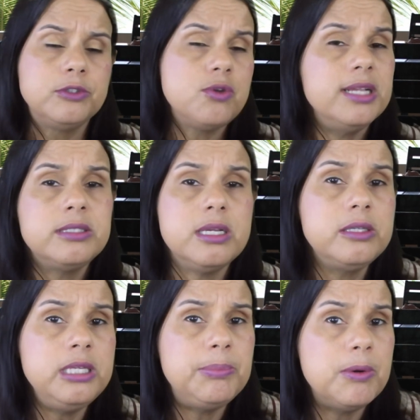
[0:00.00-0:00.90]
So I
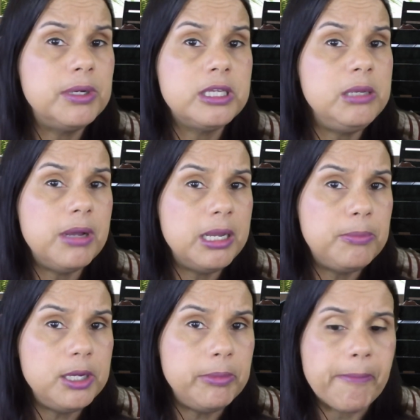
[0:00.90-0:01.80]
said keep. I want to keep my
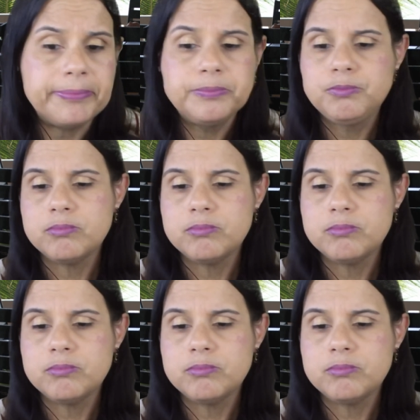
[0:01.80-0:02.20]
appointment.